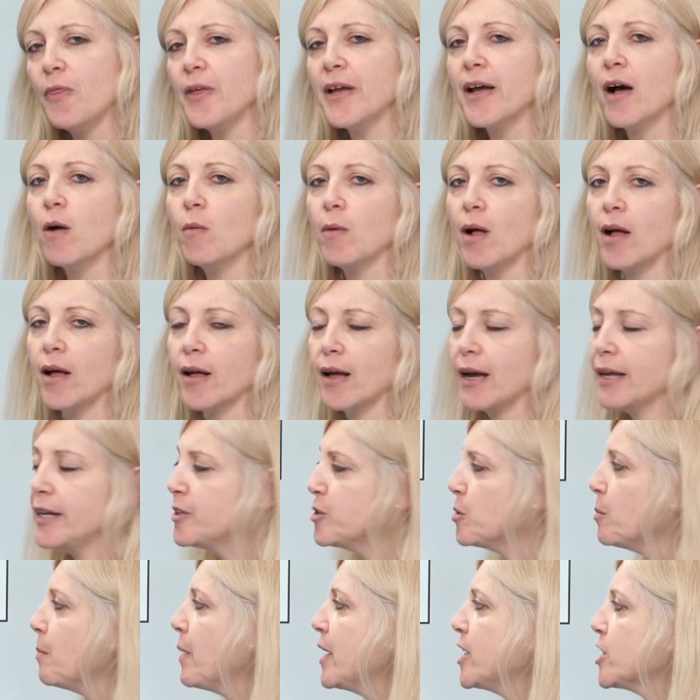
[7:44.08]
thing I need
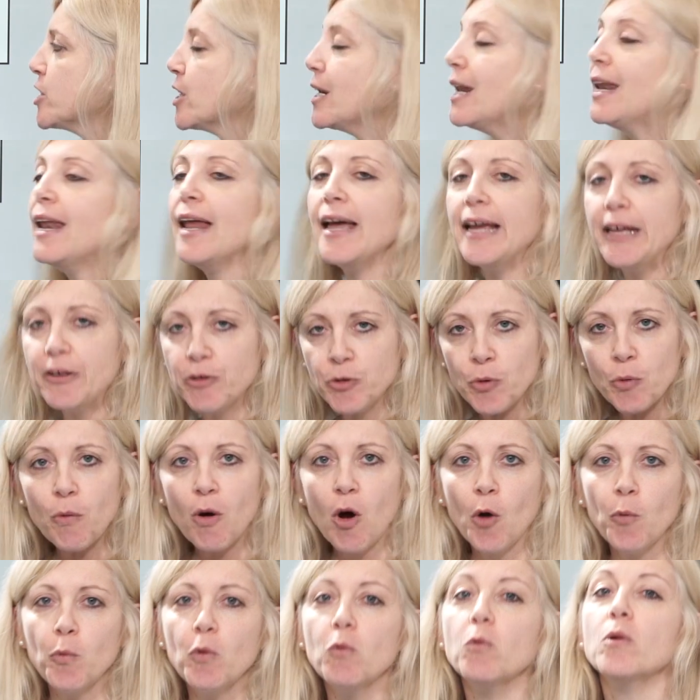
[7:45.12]
to mention, later
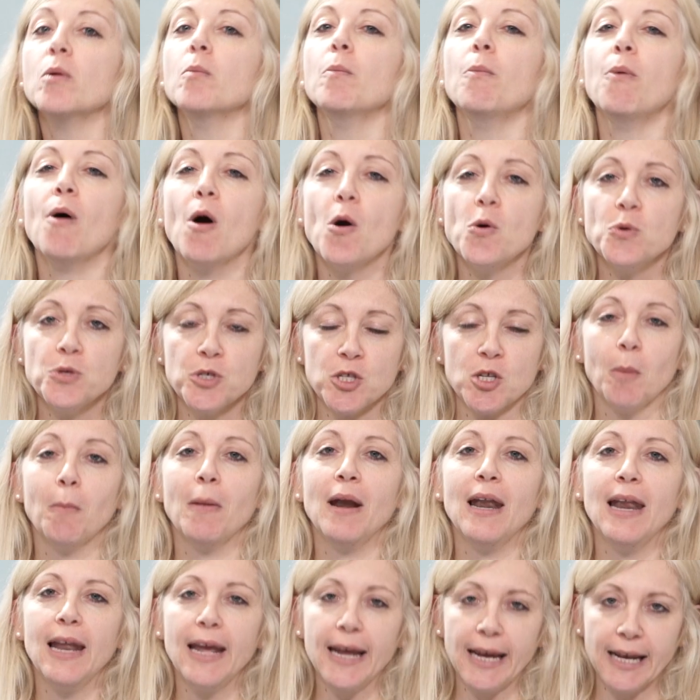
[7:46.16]
on we will post some
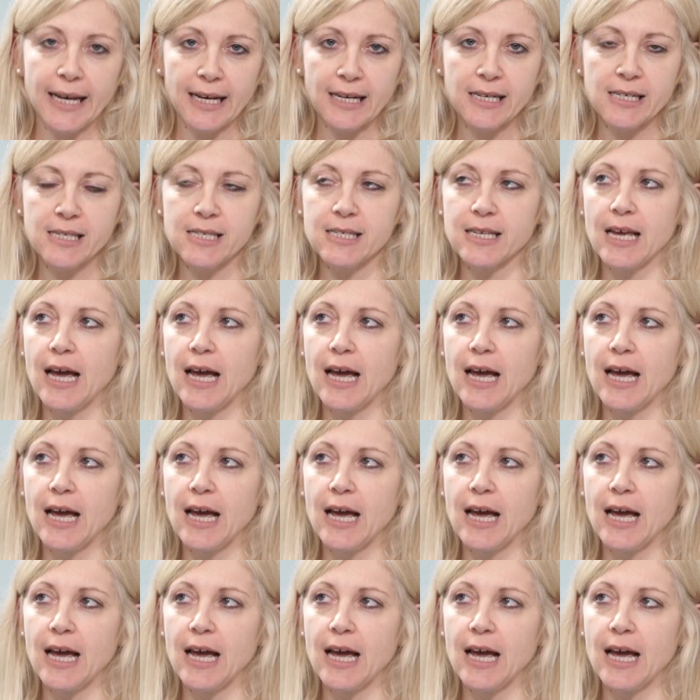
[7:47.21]
links,